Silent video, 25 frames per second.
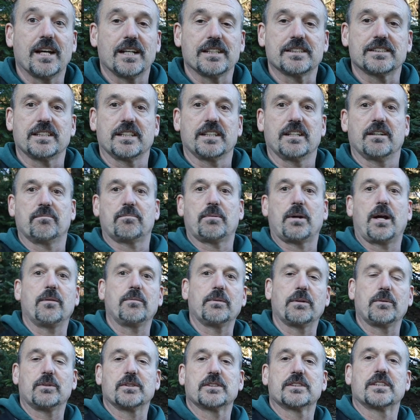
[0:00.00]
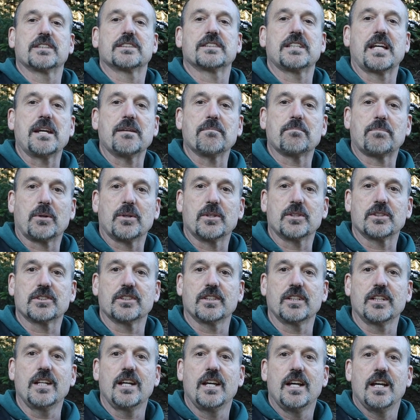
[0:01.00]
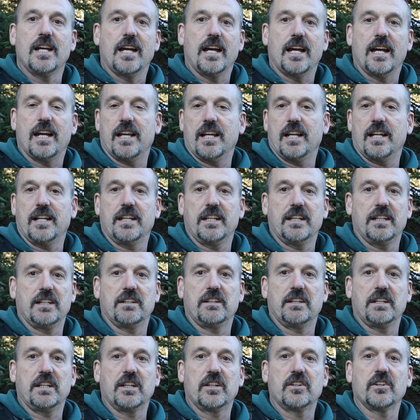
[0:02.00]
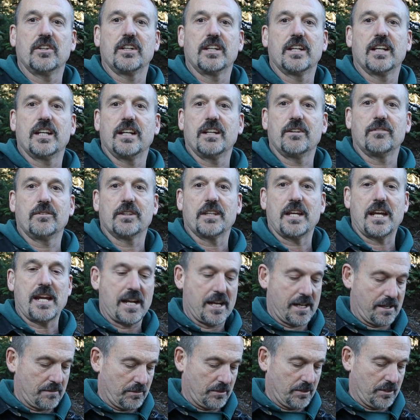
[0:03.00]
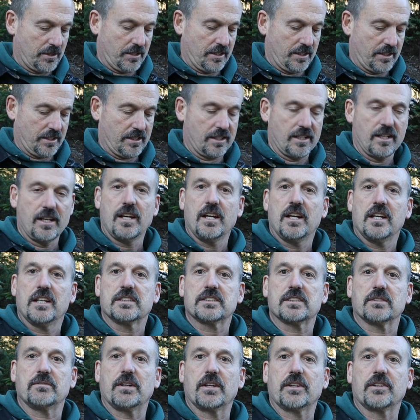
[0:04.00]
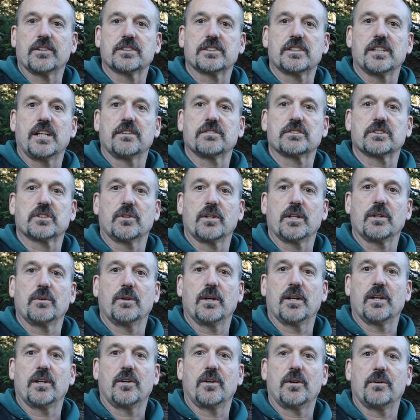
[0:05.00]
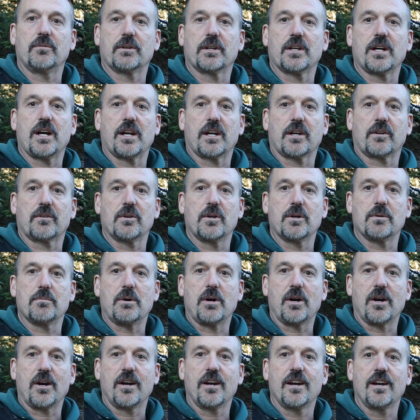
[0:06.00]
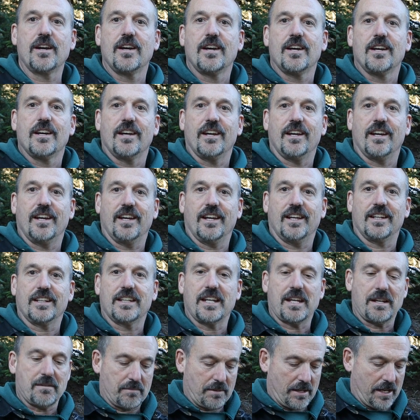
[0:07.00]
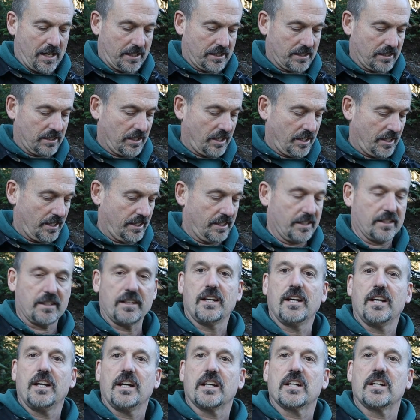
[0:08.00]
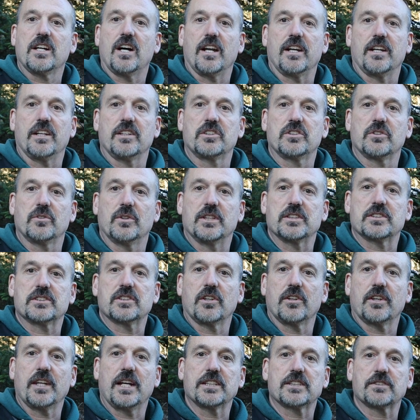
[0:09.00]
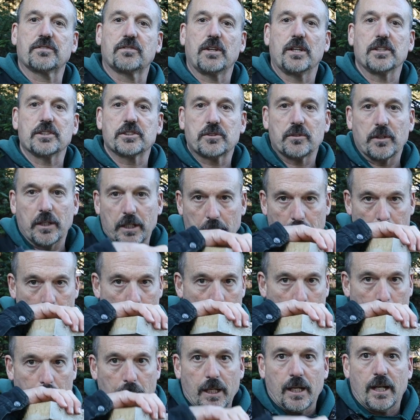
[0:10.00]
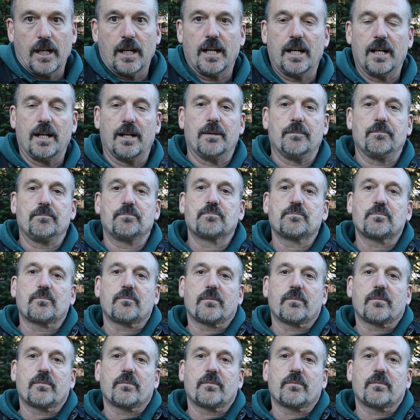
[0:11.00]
guessing it probably was the same person, and he couldn't get in with a hammer and some other stuff, so he went home and got a crowbar and came back and got into it. So that's frustrating. The